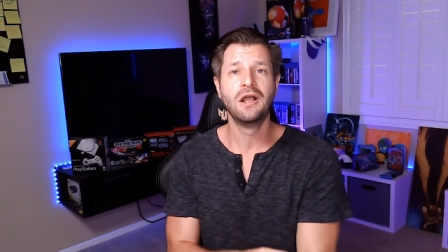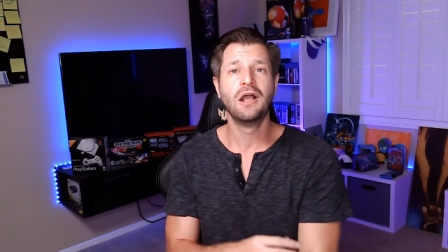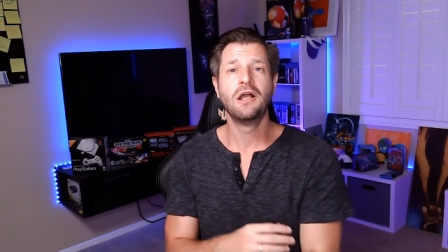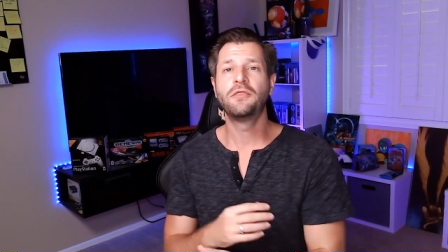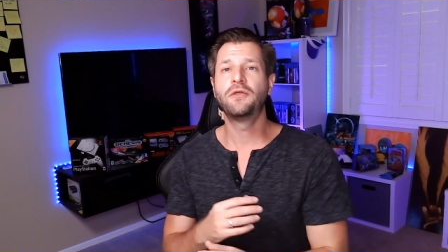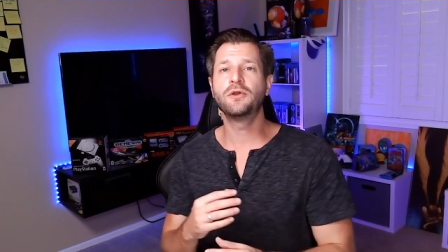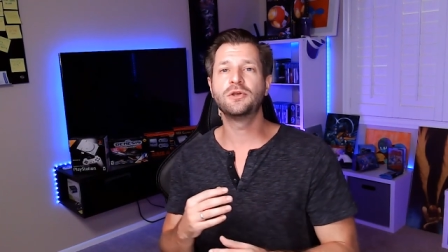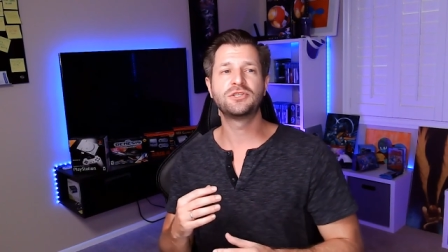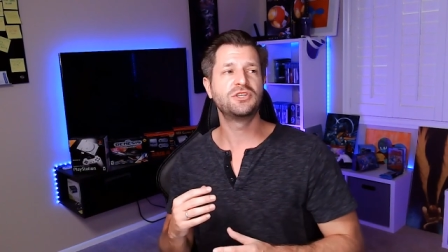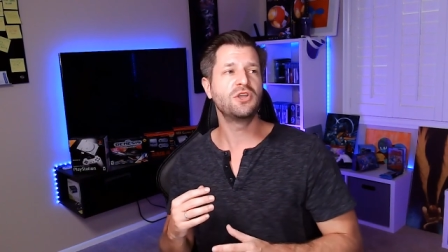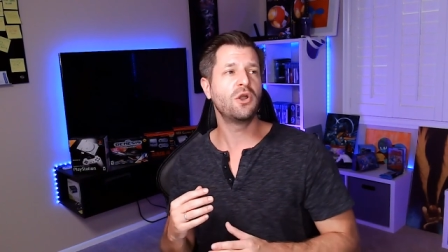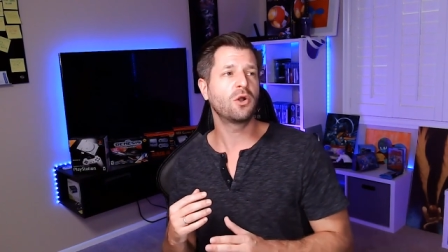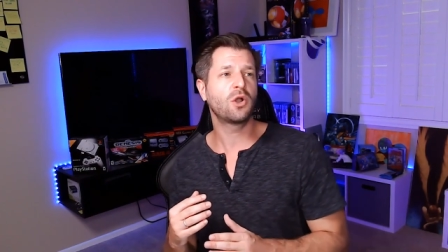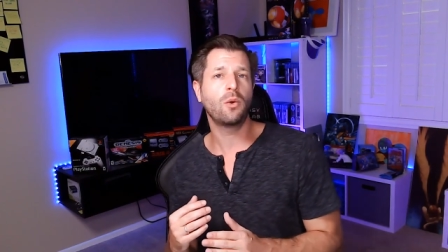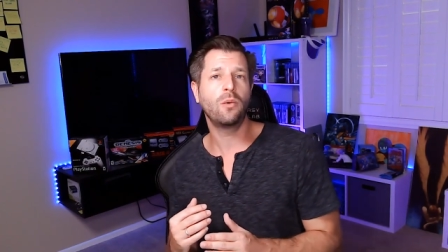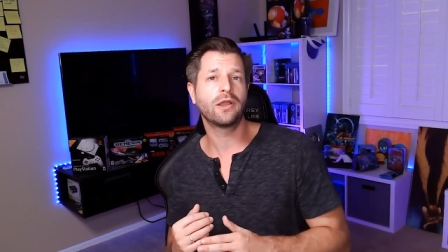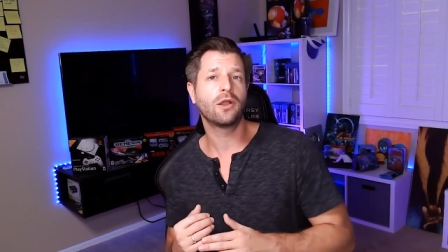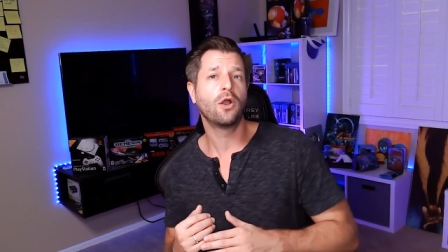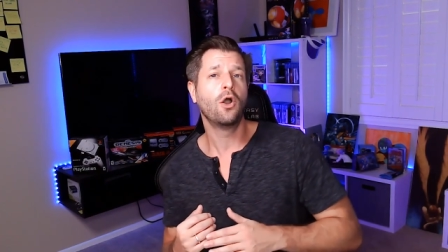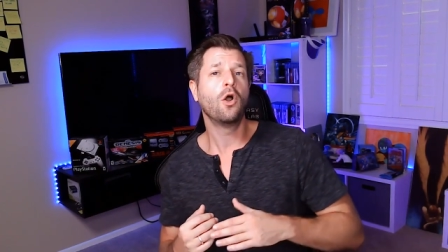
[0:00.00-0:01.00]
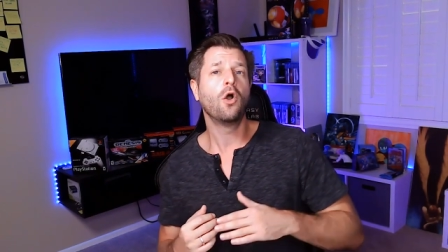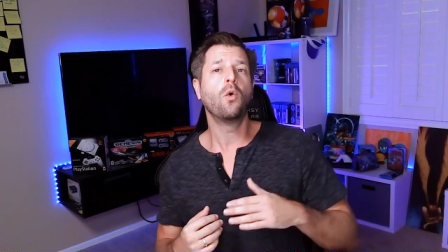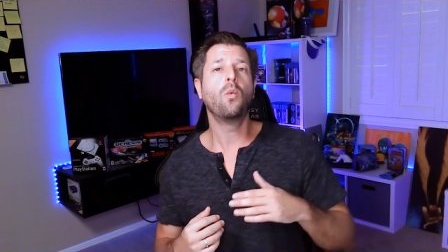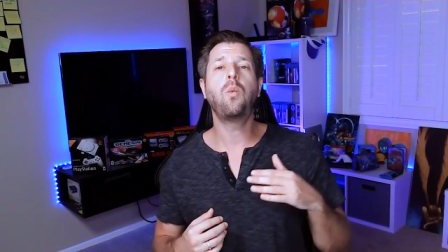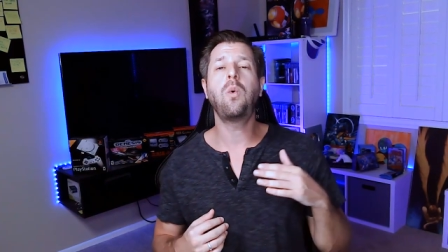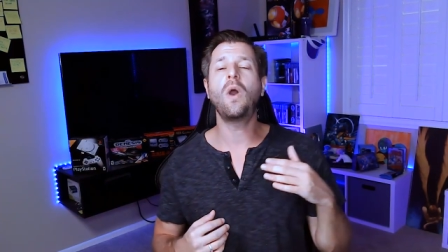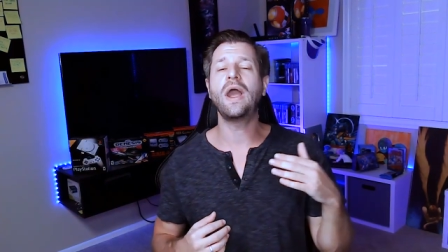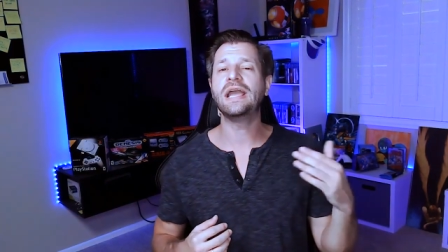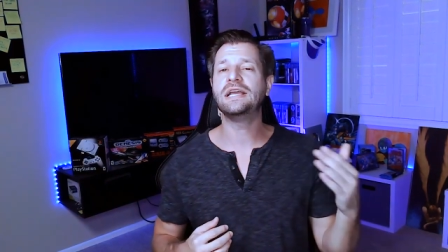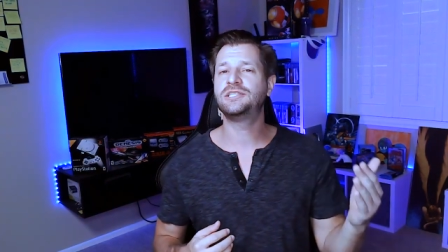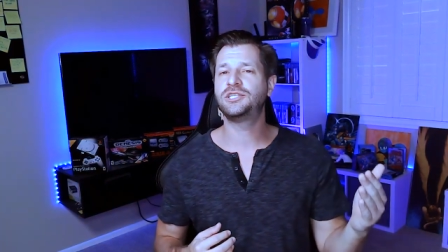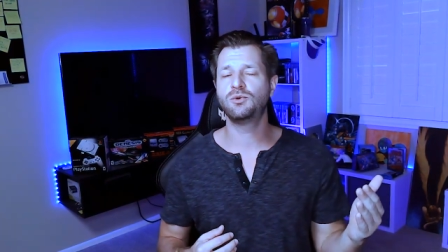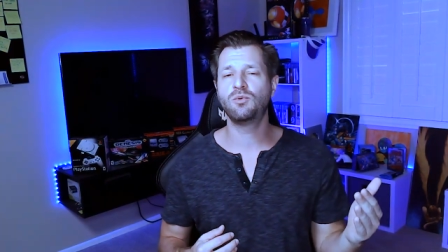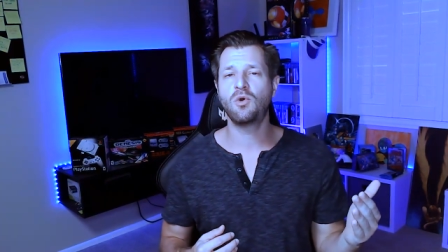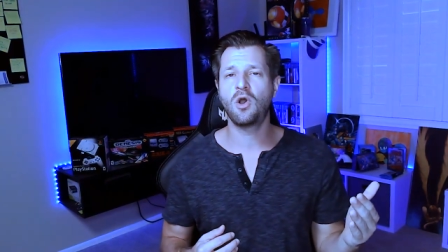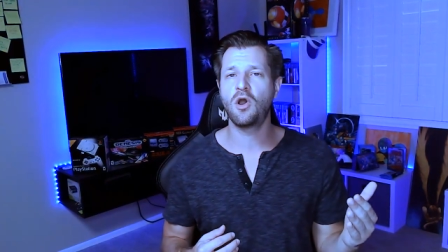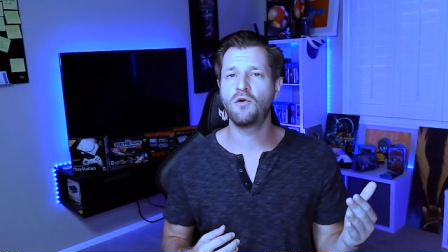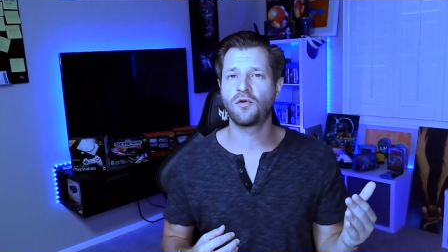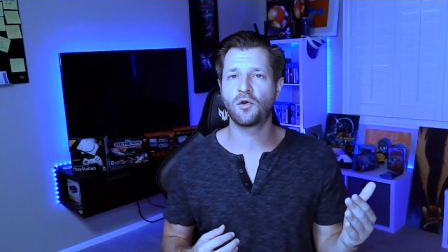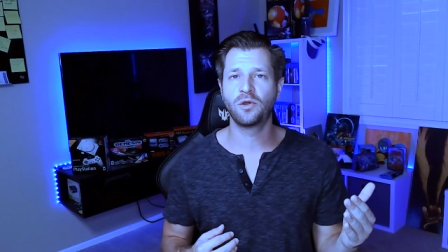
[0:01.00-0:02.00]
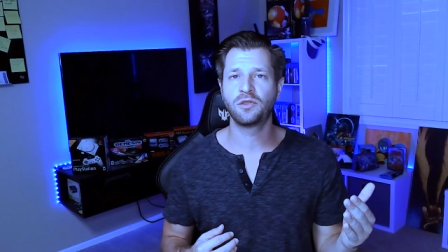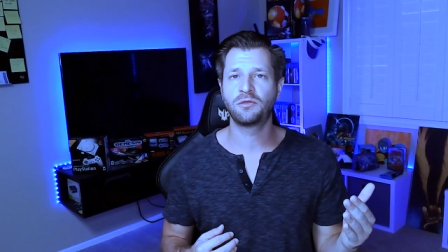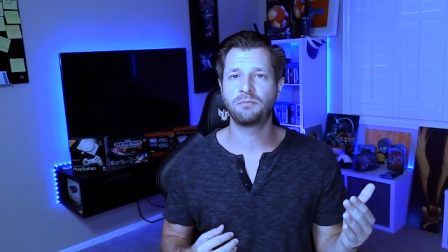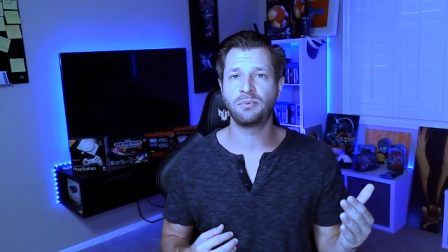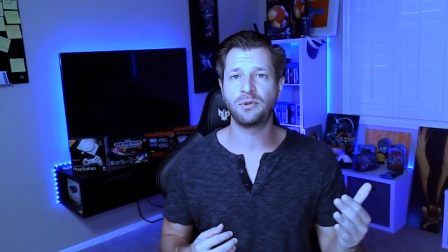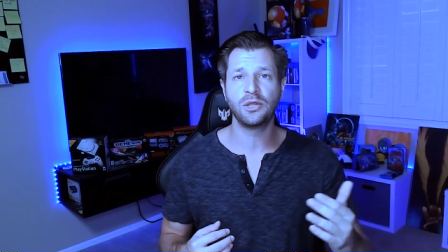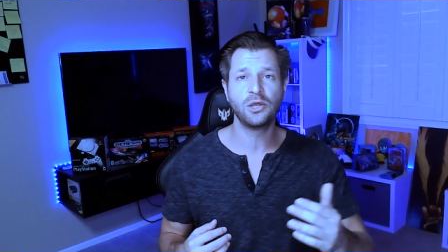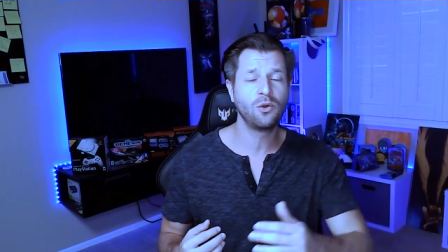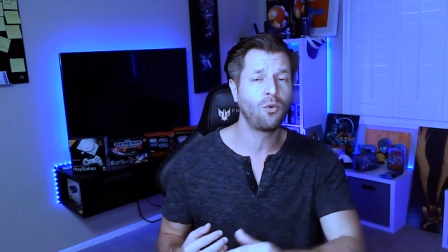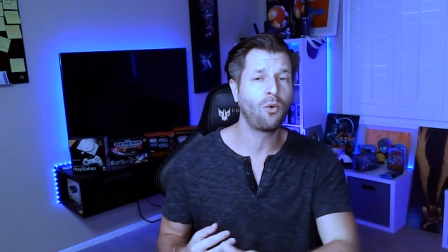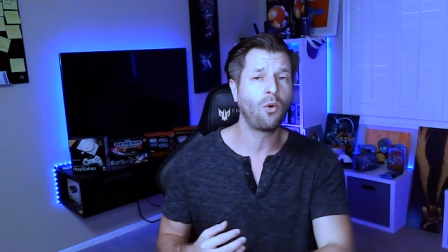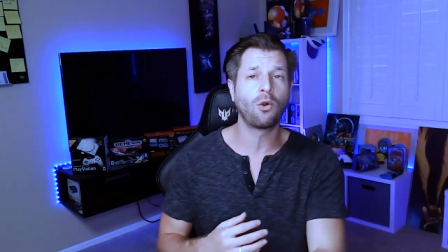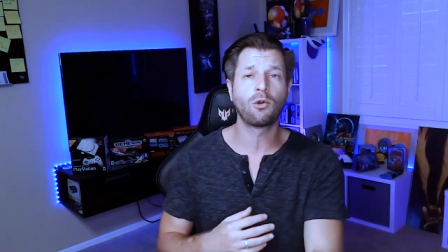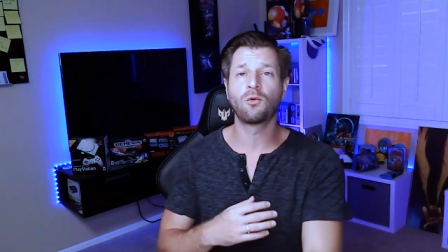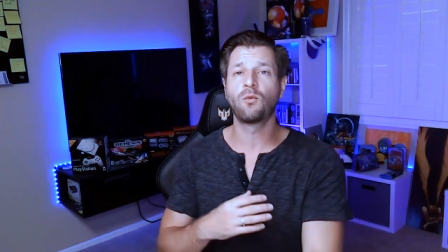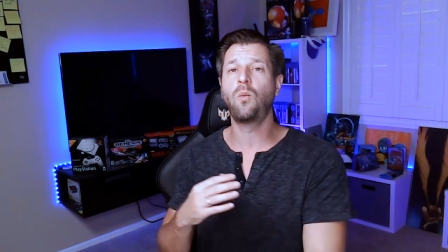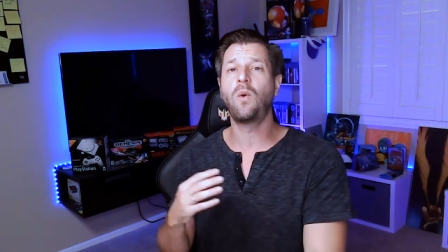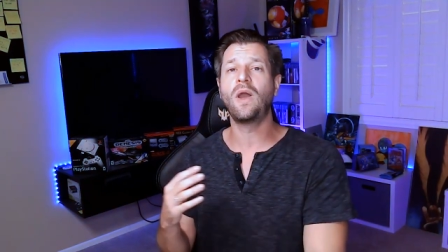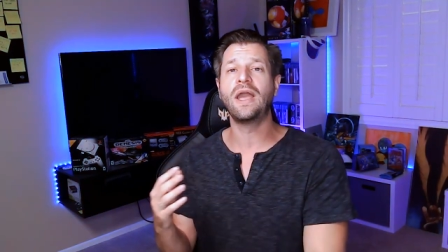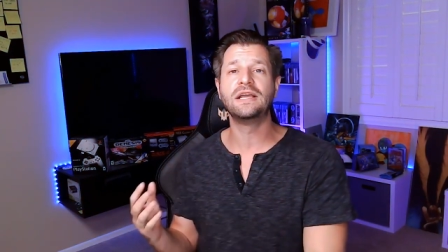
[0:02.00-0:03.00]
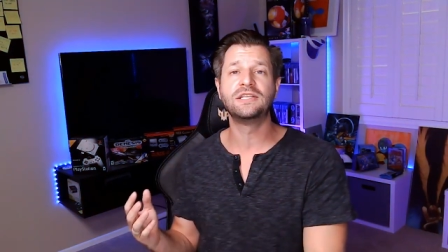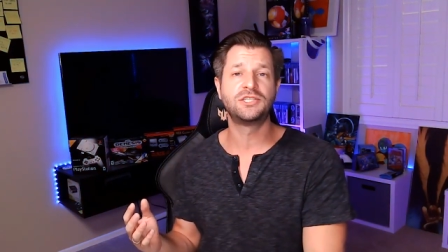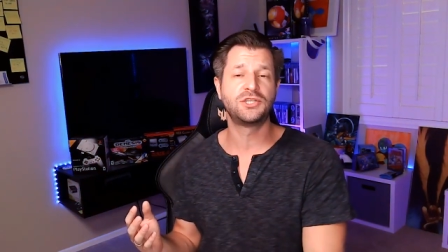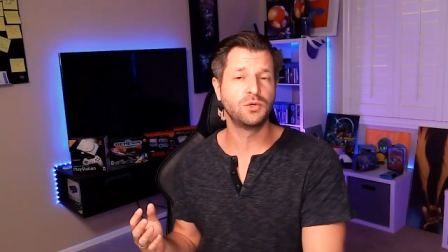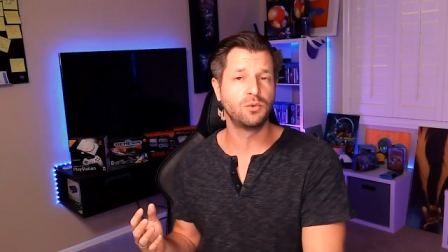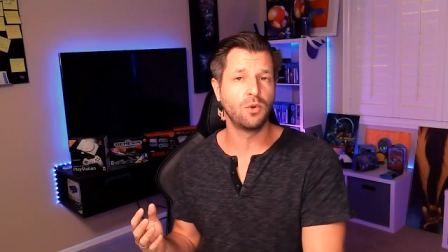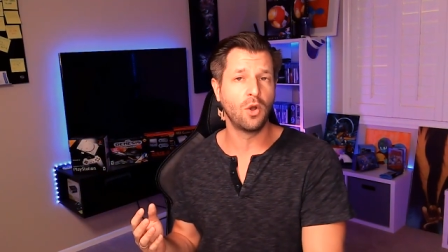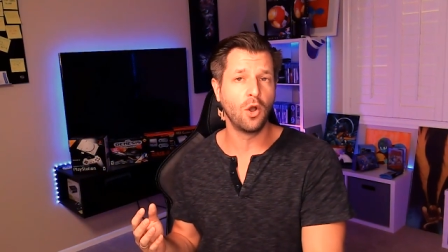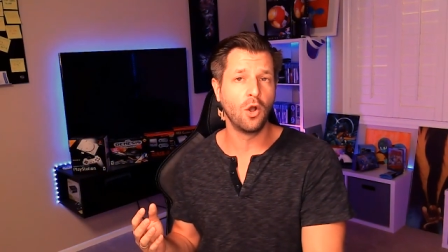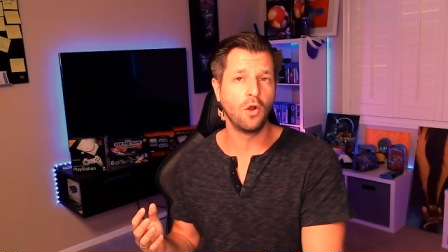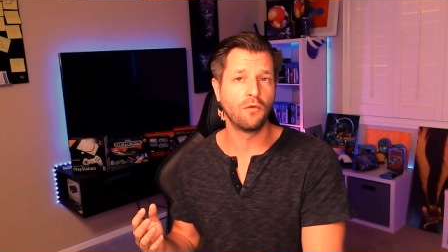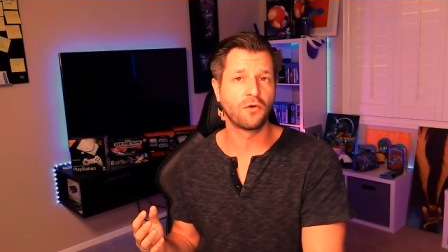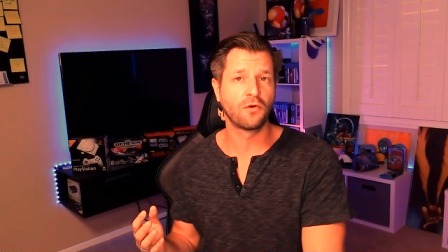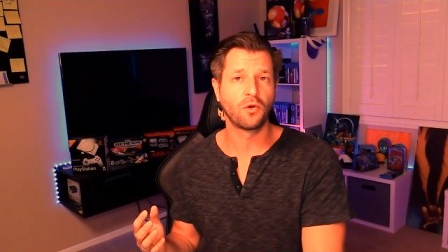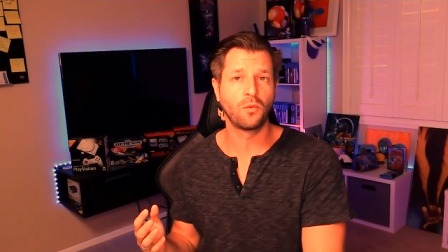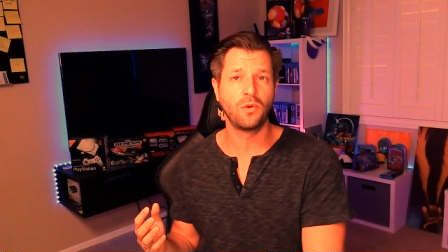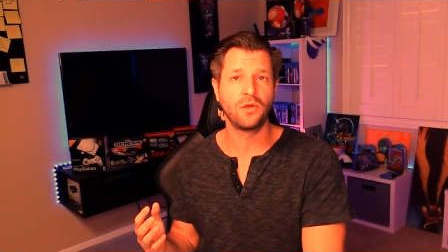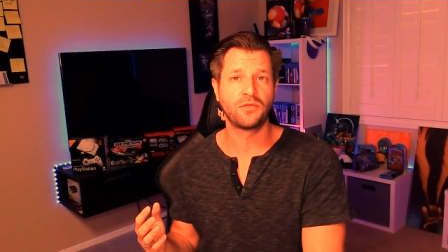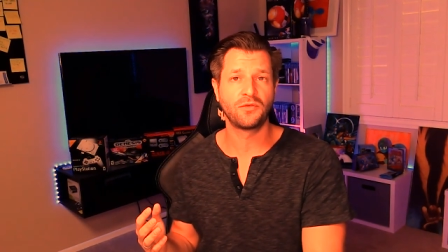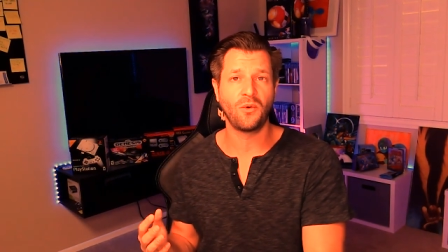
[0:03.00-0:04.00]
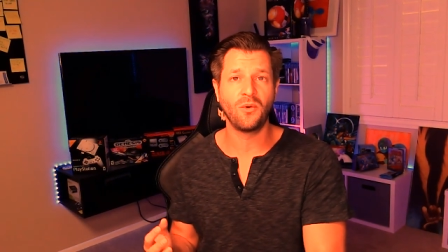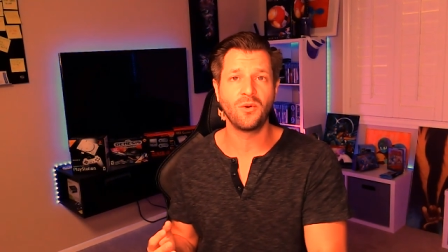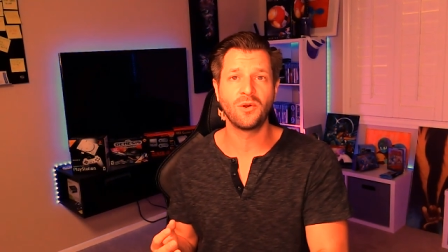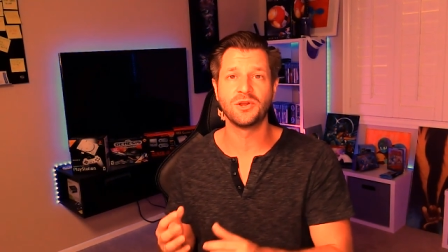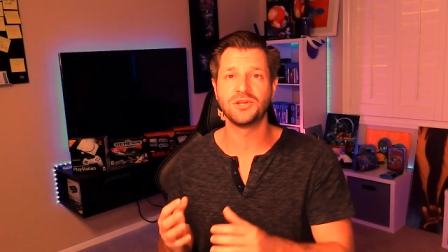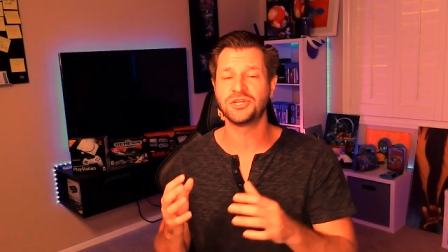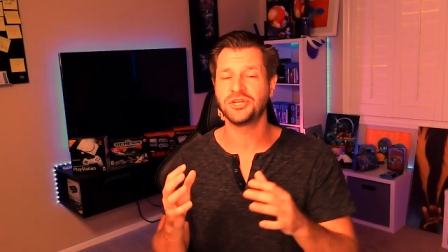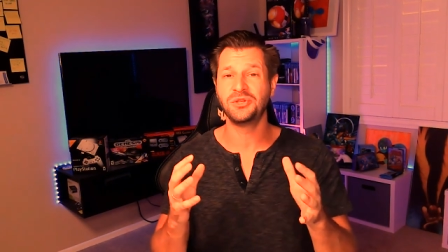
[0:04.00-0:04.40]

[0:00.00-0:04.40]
There is no going way too over with blue or way too over with orange.